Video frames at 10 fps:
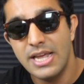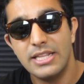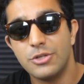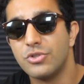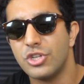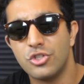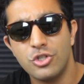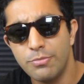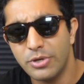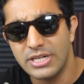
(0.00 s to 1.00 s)
This was a
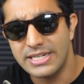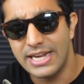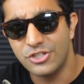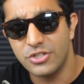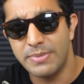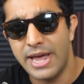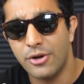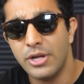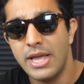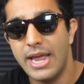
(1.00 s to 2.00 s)
super contentious
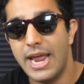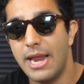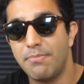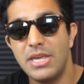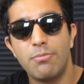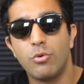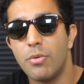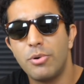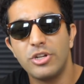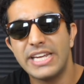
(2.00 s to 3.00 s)
battle, and people were
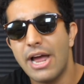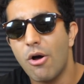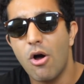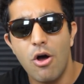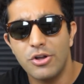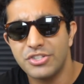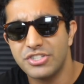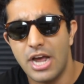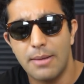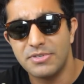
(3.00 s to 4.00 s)
pulling out all
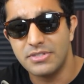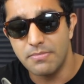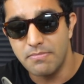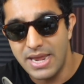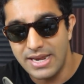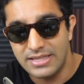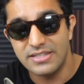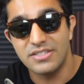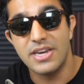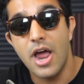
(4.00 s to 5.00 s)
stops to make
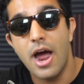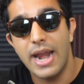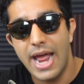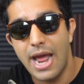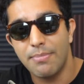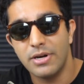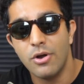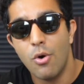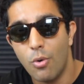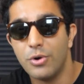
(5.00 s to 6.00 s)
this not happen
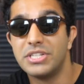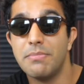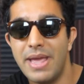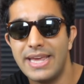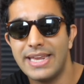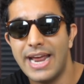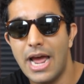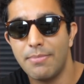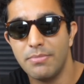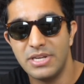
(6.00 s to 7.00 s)
or to make it
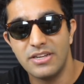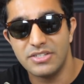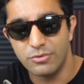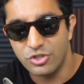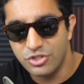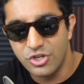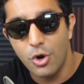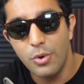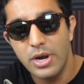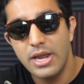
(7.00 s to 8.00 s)
happen because it was
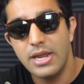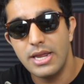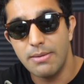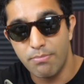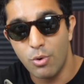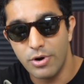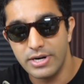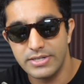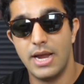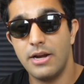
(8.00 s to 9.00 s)
so
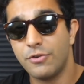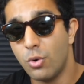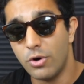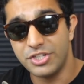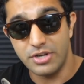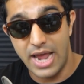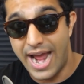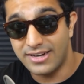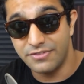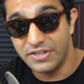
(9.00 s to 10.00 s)
important. And of course,
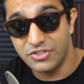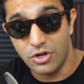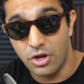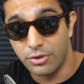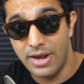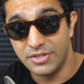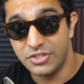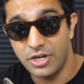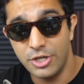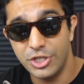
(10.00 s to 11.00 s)
activists all around this
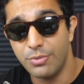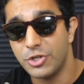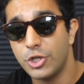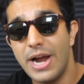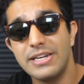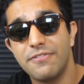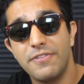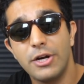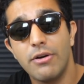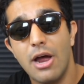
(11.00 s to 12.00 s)
country were trying to
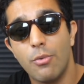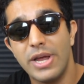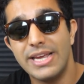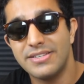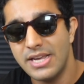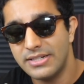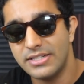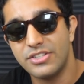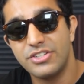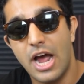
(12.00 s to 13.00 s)
figure out ways to
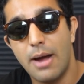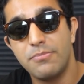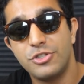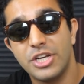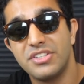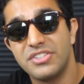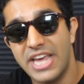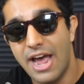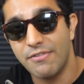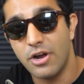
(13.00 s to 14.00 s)
stop Justice
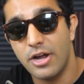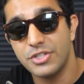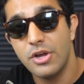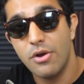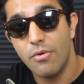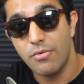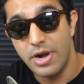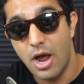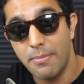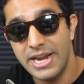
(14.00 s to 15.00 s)
Kavanaugh's
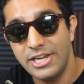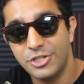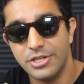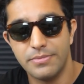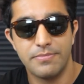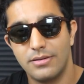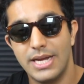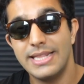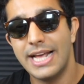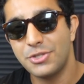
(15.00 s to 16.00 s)
nomination.
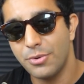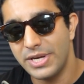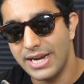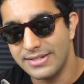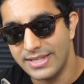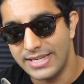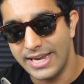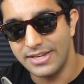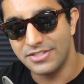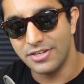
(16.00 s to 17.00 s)
And that's where we get into the
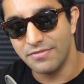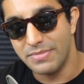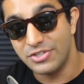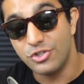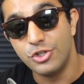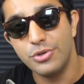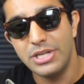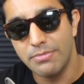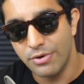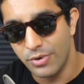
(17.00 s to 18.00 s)
case of Miss
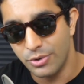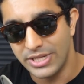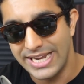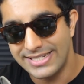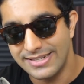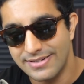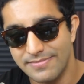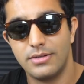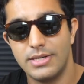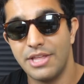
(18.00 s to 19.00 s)
Judy Munro-Leighton.
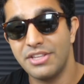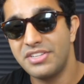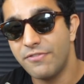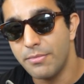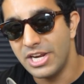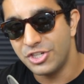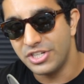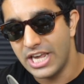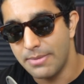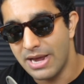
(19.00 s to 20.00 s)
Now, this
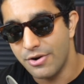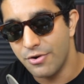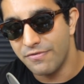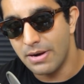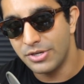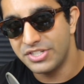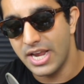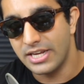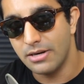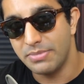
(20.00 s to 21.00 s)
information came out November
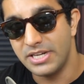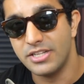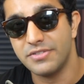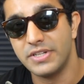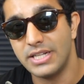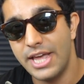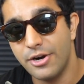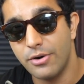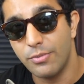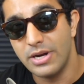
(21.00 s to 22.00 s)
2nd because of a
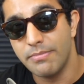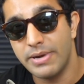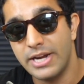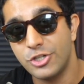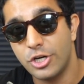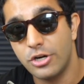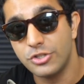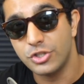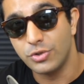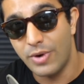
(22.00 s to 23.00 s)
letter written by
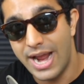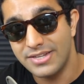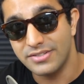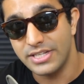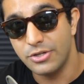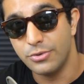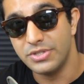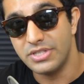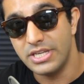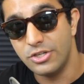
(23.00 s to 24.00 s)
Charles Grassley, who
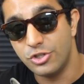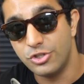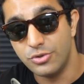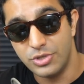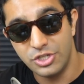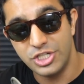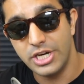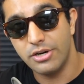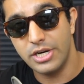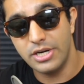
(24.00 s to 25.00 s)
is the
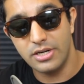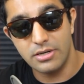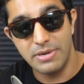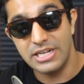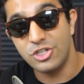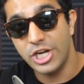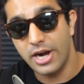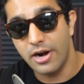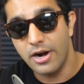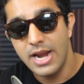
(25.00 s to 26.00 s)
Judiciary Committee
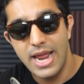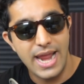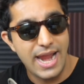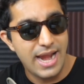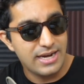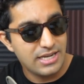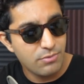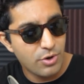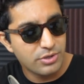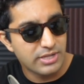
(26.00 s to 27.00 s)
chair, and he
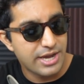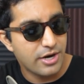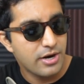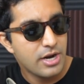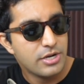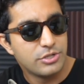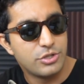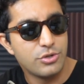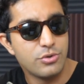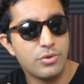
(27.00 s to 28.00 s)
wrote a letter
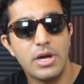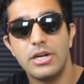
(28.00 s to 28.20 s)
to